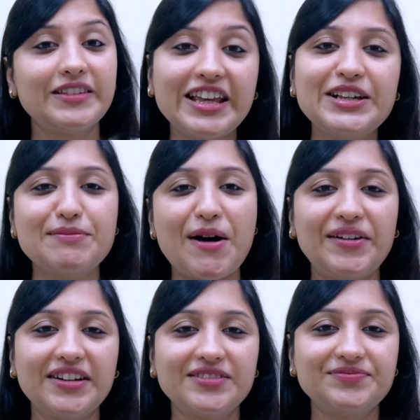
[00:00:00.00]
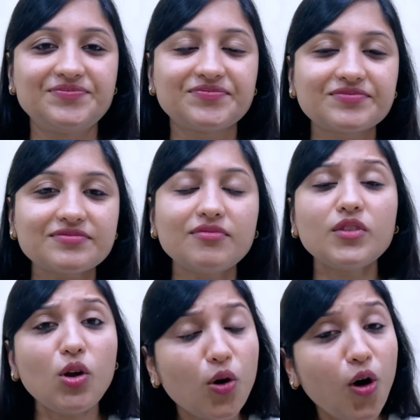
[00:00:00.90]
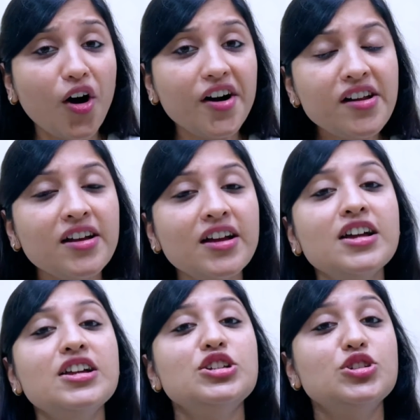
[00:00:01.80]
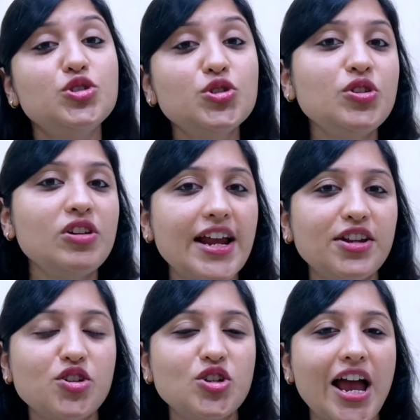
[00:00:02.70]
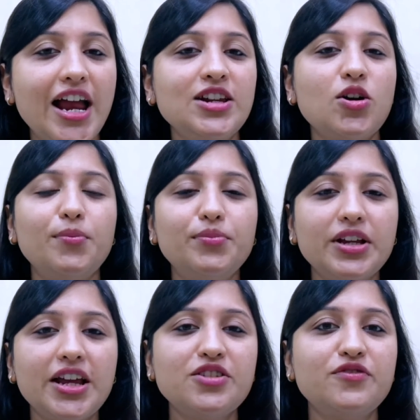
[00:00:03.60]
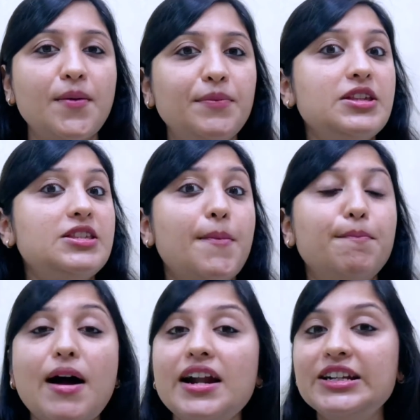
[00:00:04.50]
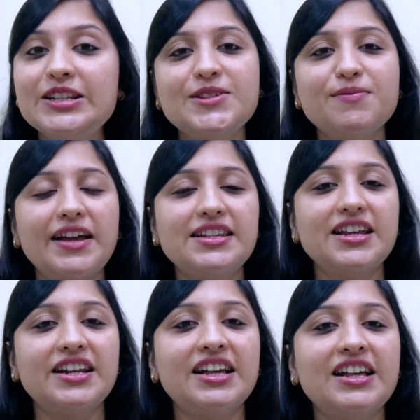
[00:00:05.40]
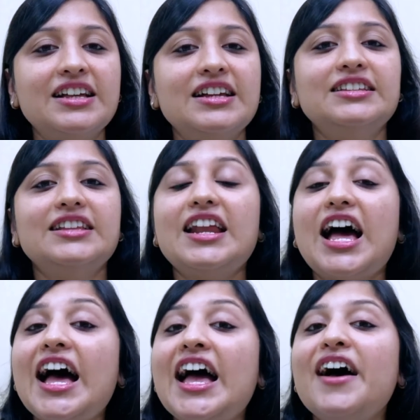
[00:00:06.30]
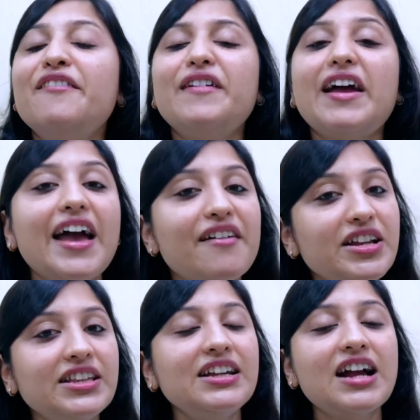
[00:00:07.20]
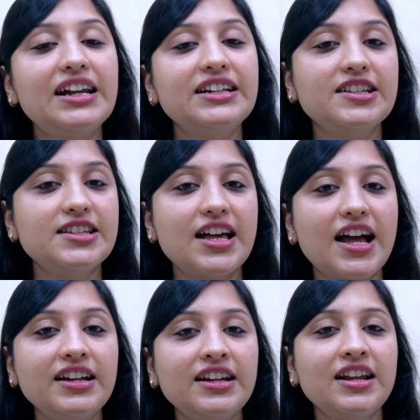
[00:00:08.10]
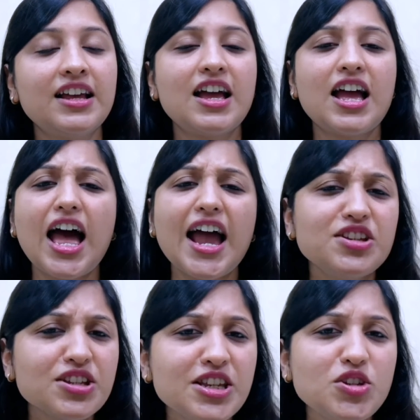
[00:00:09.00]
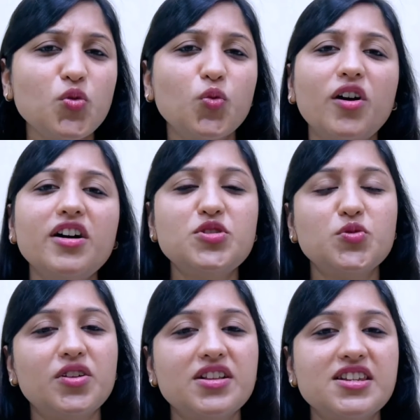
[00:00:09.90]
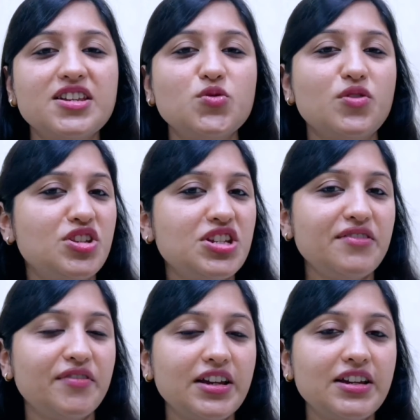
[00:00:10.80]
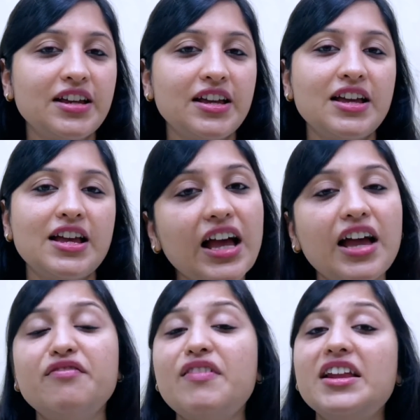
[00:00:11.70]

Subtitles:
Think about it. Or do you let your child operate from this abundance mindset? And I have everything under the sun. I just need to work towards it to achieve it. If